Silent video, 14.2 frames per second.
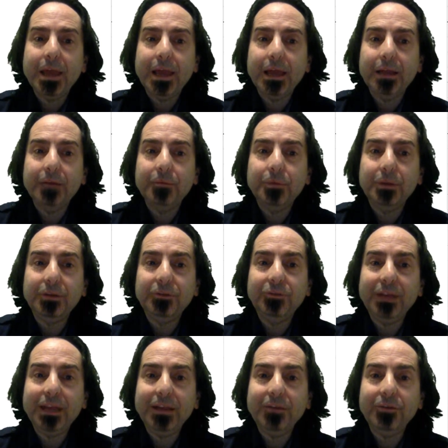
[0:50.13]
and if we
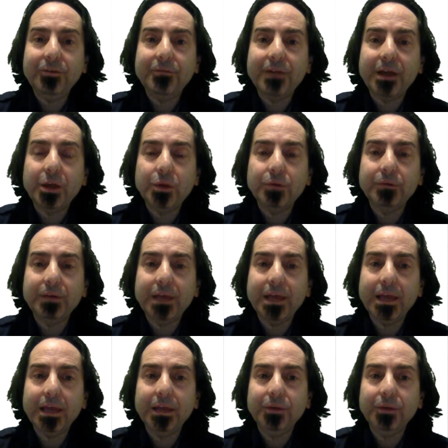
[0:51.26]
change the value of k,